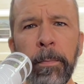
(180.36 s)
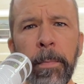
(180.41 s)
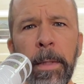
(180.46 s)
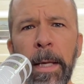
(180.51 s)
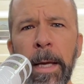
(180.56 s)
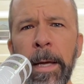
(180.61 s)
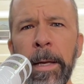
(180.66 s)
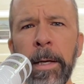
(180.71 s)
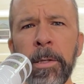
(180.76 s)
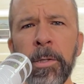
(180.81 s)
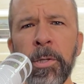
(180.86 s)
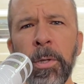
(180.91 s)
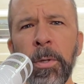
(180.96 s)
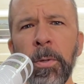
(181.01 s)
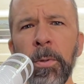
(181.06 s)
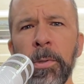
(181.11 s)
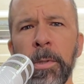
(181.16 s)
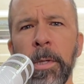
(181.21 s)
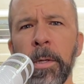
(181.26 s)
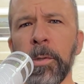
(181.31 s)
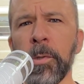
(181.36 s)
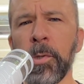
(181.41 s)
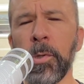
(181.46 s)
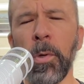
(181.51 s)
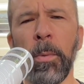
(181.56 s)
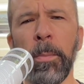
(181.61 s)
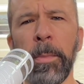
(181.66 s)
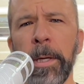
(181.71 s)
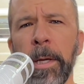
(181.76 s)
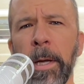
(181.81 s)
And it's used in
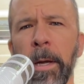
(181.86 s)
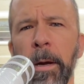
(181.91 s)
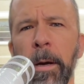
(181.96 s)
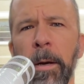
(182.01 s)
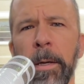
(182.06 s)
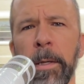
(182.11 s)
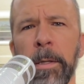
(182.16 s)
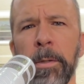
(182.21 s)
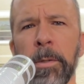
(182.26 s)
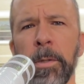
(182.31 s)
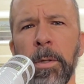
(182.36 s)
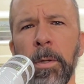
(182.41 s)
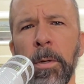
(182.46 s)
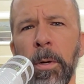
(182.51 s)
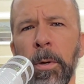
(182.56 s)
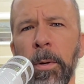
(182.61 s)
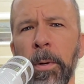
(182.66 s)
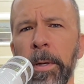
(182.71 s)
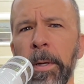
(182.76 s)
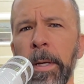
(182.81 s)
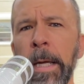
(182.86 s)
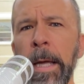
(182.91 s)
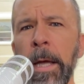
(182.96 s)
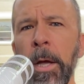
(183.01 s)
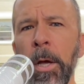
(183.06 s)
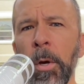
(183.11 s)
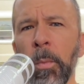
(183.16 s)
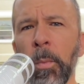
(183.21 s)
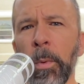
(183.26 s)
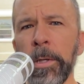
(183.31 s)
so many areas.
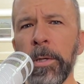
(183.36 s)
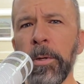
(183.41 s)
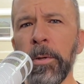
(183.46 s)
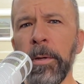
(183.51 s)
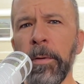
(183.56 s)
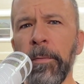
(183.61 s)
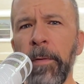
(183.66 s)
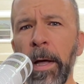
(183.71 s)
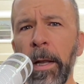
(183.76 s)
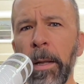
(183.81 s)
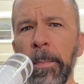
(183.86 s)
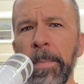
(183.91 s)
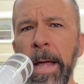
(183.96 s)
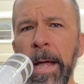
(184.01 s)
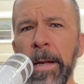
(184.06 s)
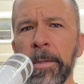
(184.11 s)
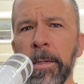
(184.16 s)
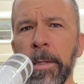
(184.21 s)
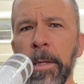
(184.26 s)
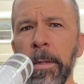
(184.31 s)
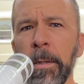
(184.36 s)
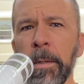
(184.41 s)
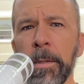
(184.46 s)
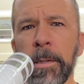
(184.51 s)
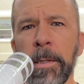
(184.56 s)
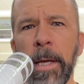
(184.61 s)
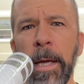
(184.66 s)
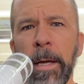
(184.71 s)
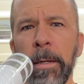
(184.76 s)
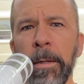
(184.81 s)
When you develop that skill
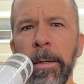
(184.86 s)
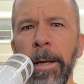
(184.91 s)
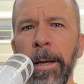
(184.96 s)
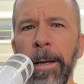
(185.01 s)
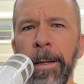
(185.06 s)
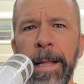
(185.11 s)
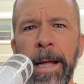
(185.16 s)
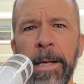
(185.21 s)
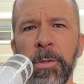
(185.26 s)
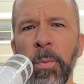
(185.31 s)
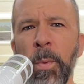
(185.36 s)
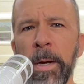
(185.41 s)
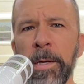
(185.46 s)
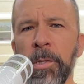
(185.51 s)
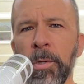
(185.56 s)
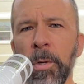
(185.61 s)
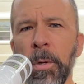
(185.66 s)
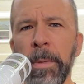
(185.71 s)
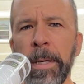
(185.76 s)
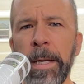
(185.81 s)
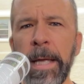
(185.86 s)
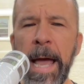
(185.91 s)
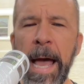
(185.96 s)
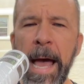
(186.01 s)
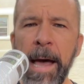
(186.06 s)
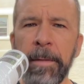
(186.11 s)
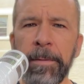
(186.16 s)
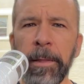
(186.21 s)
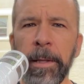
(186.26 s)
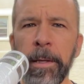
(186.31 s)
set, that's why so many
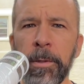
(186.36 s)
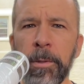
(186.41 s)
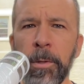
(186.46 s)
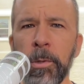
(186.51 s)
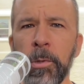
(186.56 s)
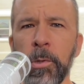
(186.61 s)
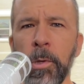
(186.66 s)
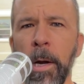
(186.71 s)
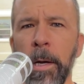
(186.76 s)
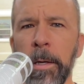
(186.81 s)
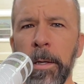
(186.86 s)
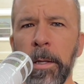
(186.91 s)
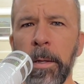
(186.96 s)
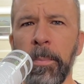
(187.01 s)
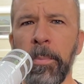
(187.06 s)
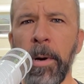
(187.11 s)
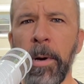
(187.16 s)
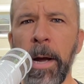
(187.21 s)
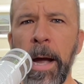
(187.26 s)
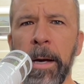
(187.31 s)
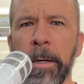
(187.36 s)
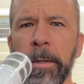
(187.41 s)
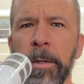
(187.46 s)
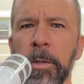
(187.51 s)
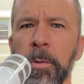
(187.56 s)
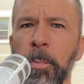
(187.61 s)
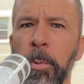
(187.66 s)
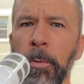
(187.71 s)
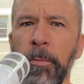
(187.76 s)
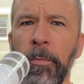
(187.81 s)
athletes are drawn to the
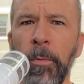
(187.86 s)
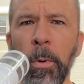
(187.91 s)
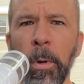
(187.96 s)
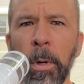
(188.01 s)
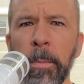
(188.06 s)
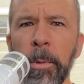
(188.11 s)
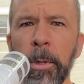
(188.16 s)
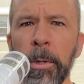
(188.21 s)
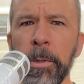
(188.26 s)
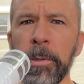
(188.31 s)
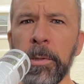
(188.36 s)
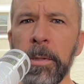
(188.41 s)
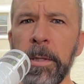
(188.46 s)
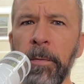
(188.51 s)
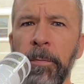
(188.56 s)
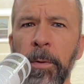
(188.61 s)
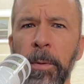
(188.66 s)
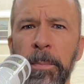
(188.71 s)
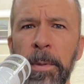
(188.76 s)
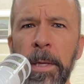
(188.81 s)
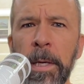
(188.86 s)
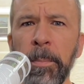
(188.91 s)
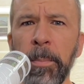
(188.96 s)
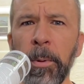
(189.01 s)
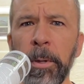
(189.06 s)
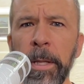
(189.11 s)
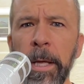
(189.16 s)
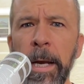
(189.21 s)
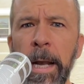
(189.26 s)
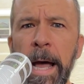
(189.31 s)
practice, performers, different
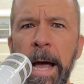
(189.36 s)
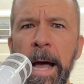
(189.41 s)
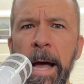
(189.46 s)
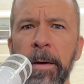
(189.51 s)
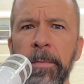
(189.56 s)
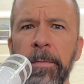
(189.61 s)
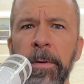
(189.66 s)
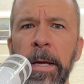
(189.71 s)
people that have